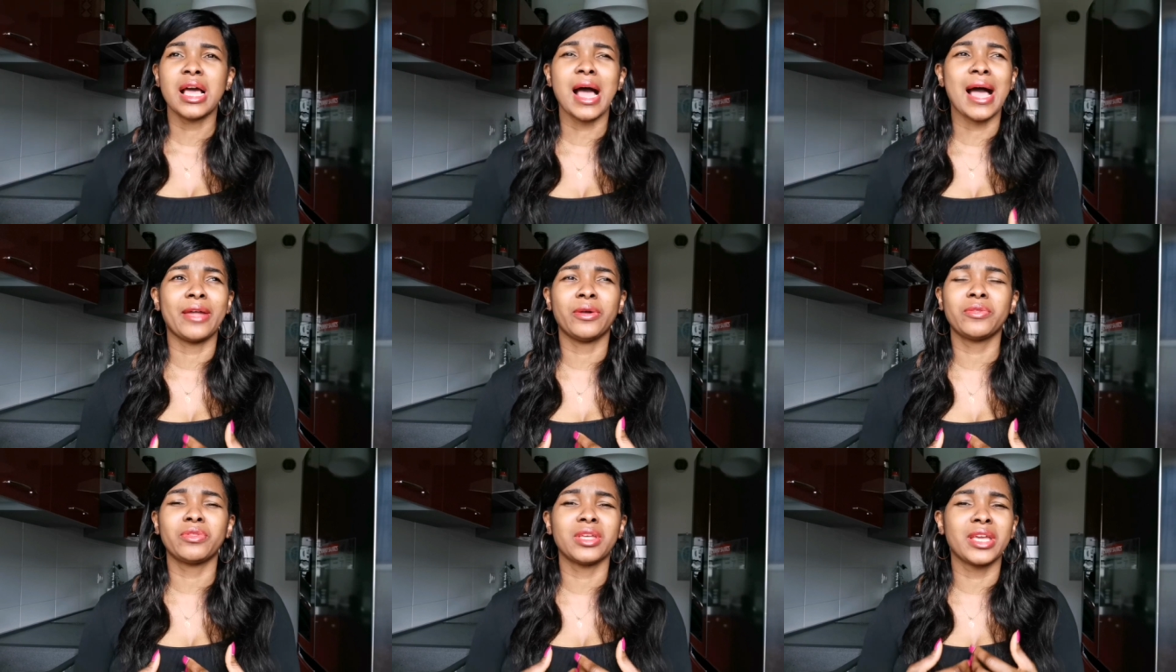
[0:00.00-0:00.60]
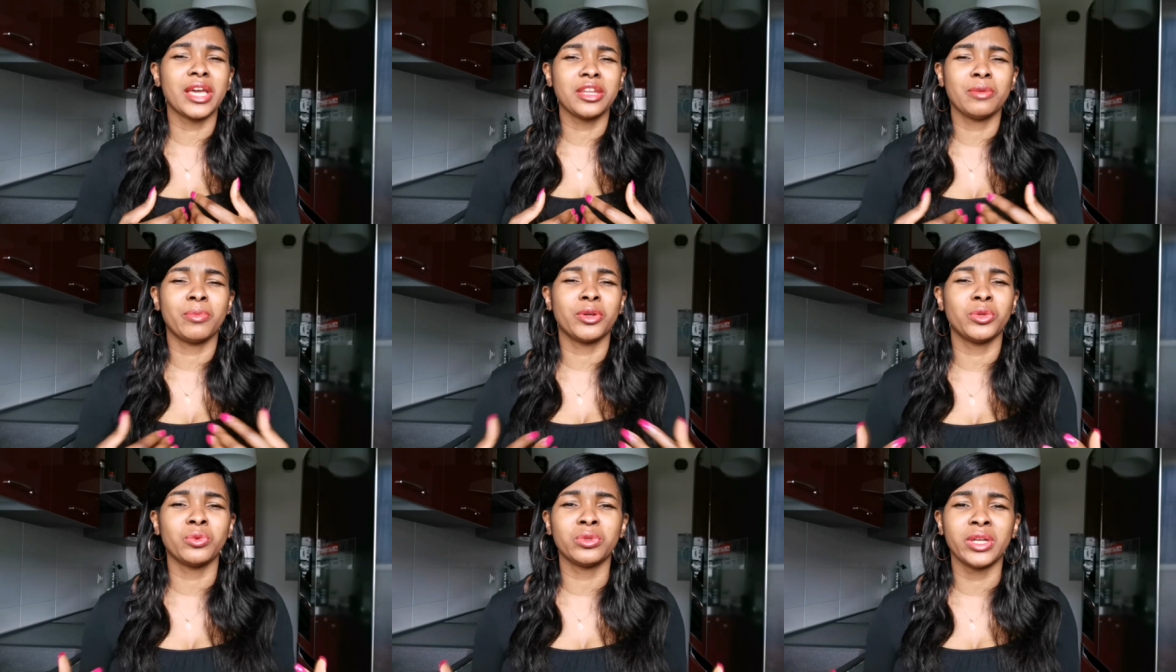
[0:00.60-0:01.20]
I don't think
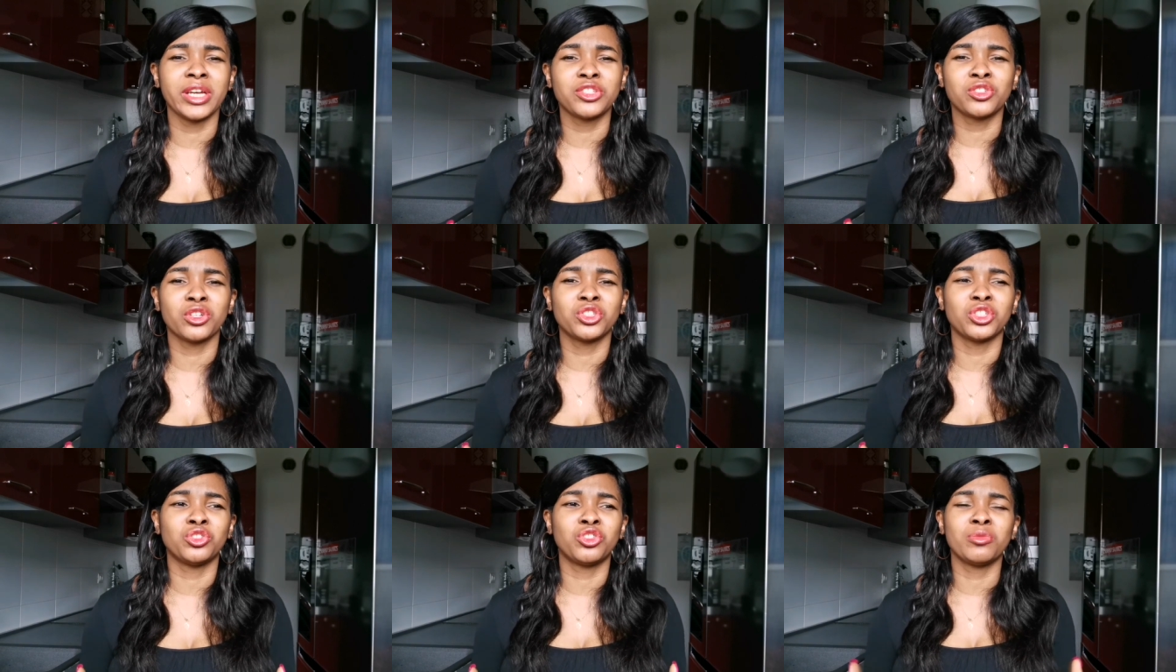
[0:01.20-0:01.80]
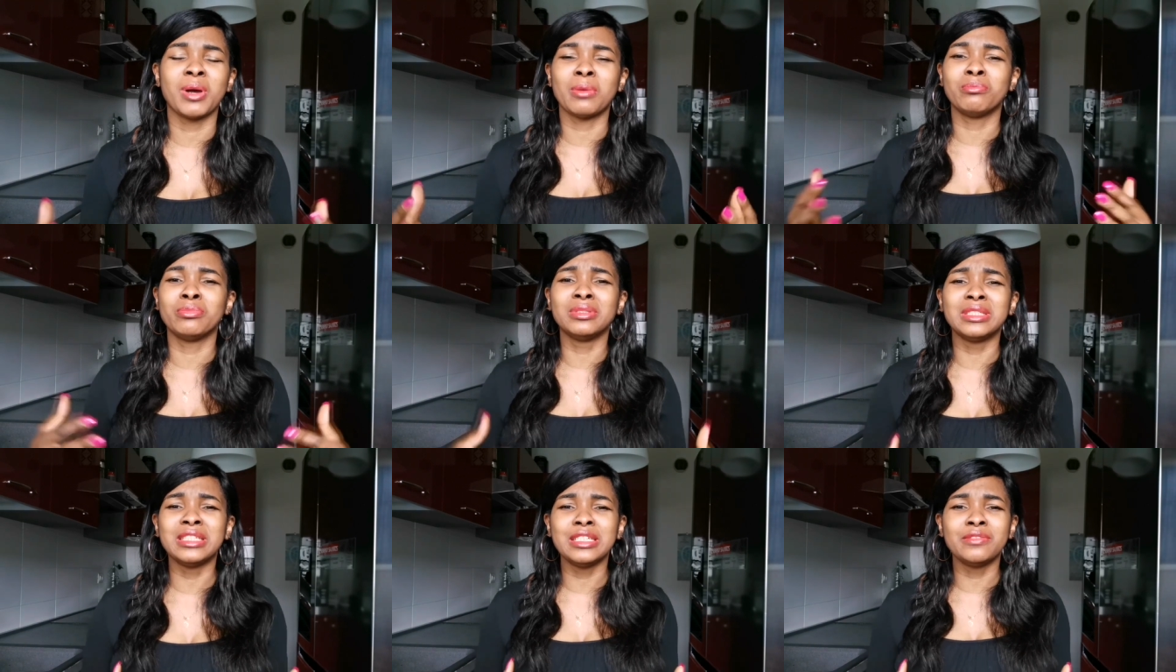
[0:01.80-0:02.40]
anybody would have such a dream
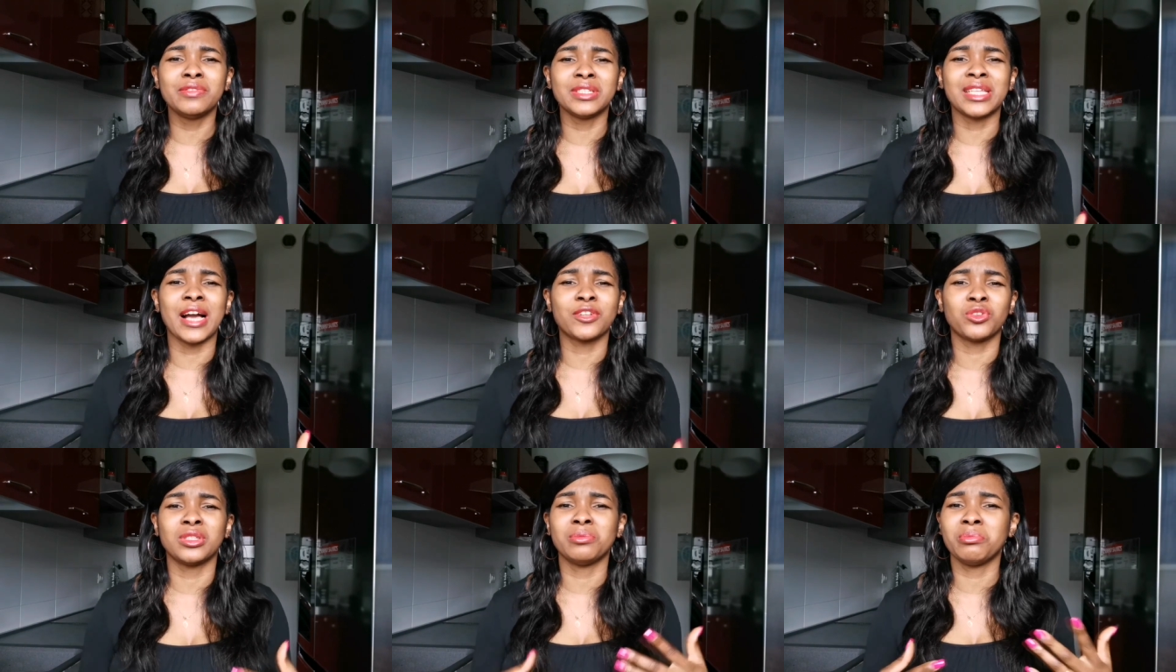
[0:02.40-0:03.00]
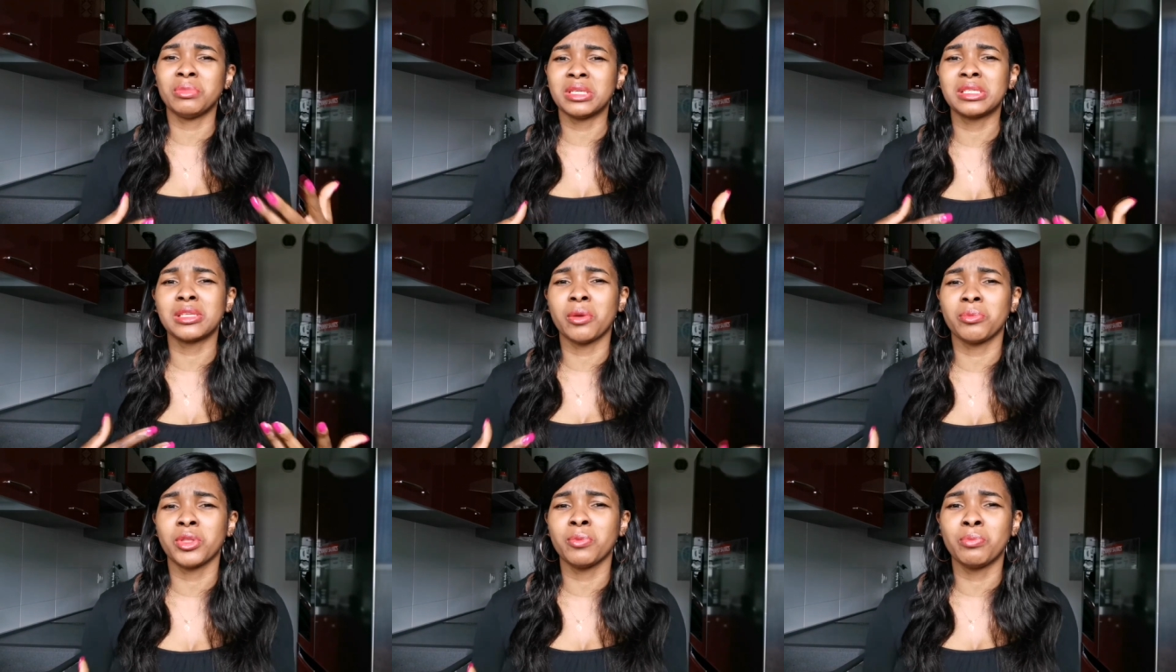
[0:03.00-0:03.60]
and believe it actually means
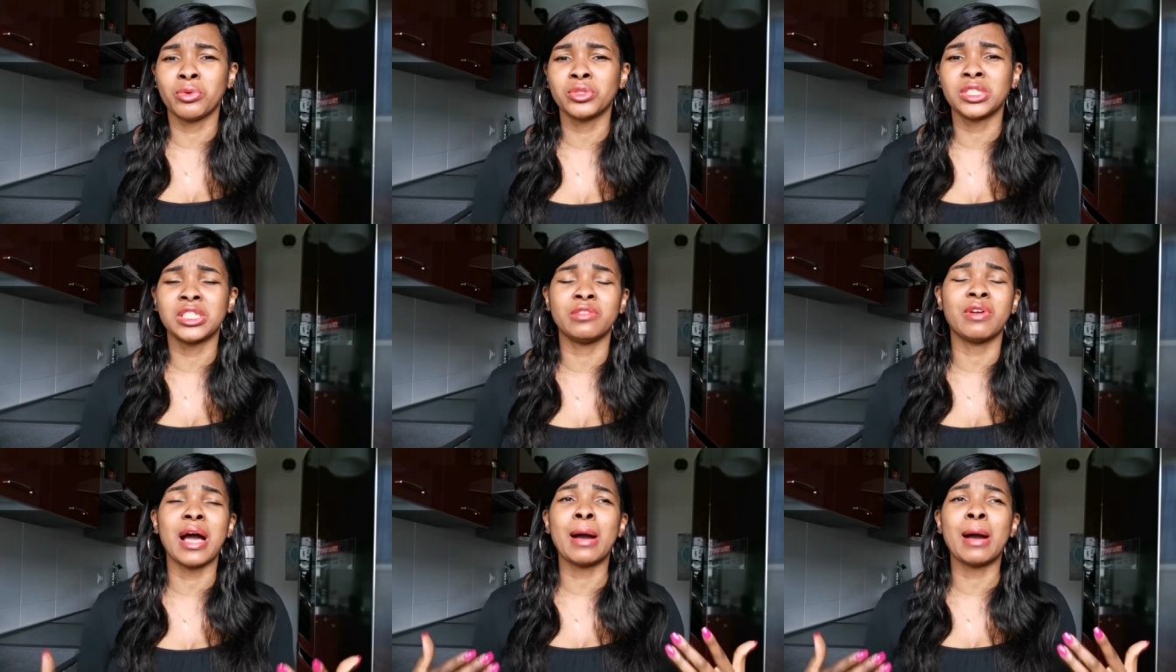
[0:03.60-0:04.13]
something positive.